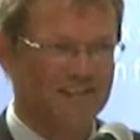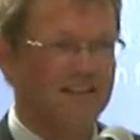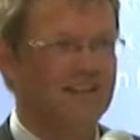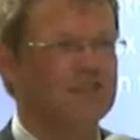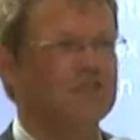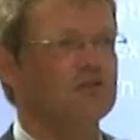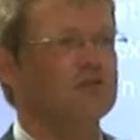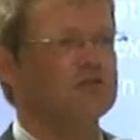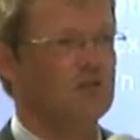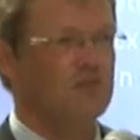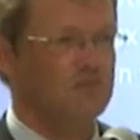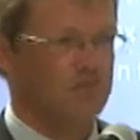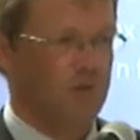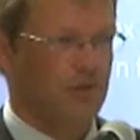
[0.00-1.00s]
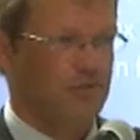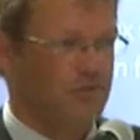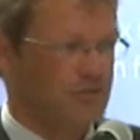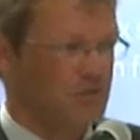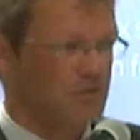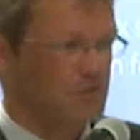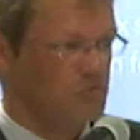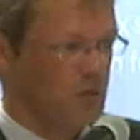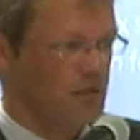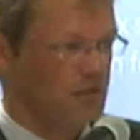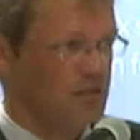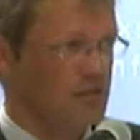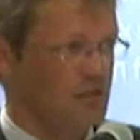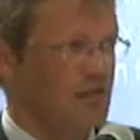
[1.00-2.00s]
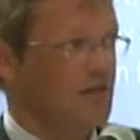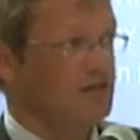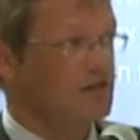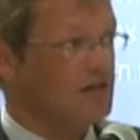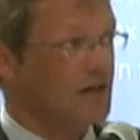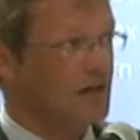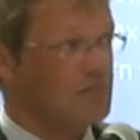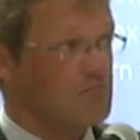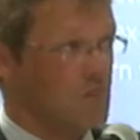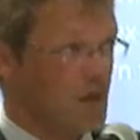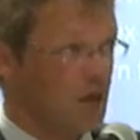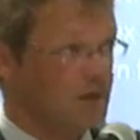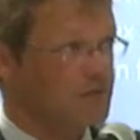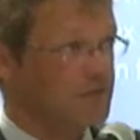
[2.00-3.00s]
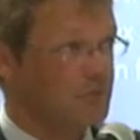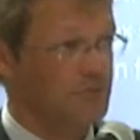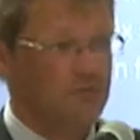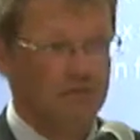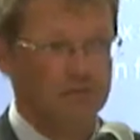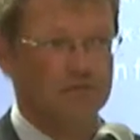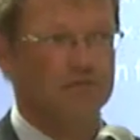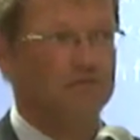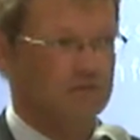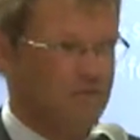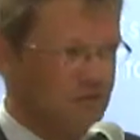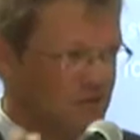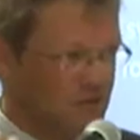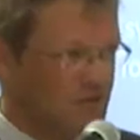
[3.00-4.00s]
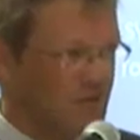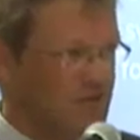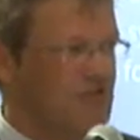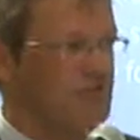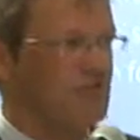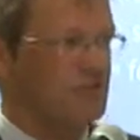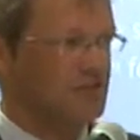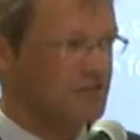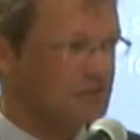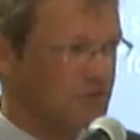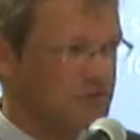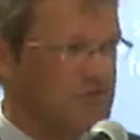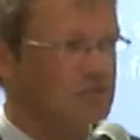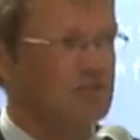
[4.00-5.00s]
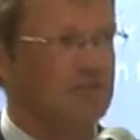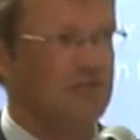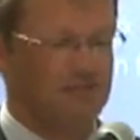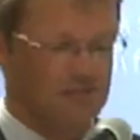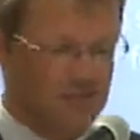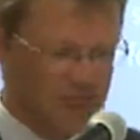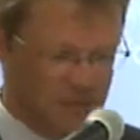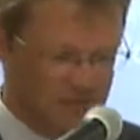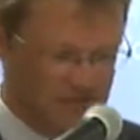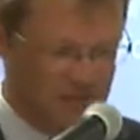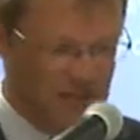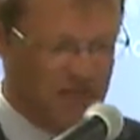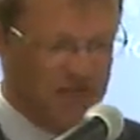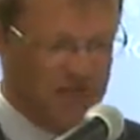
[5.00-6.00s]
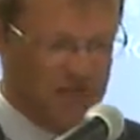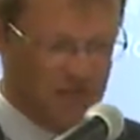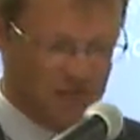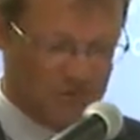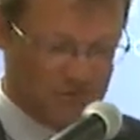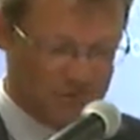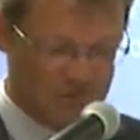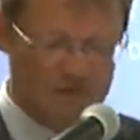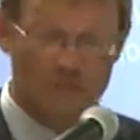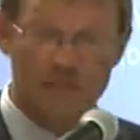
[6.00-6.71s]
It's not composed in a way that our mind will digest what is being said. So that